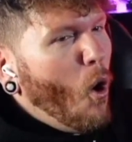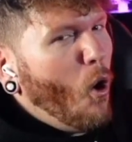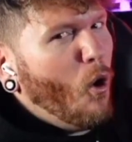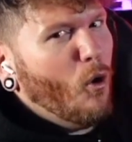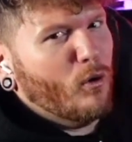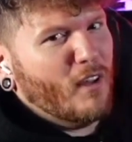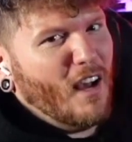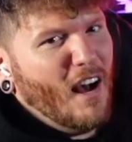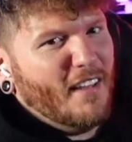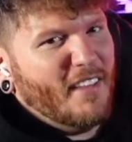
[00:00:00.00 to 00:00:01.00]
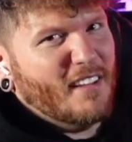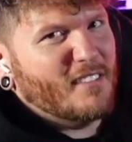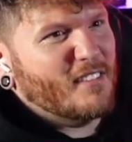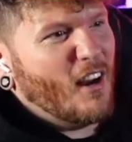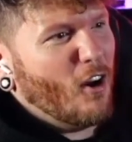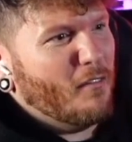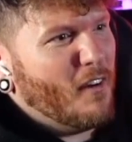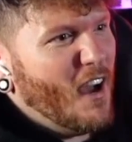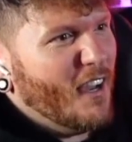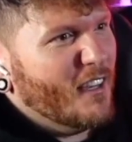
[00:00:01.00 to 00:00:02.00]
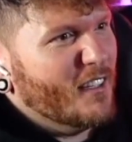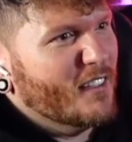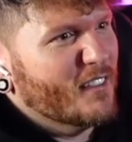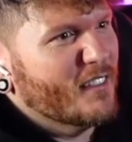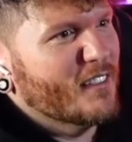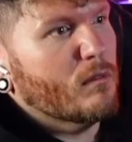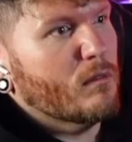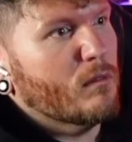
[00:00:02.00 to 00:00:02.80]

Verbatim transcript: Oh God, that's terrifying. Damn.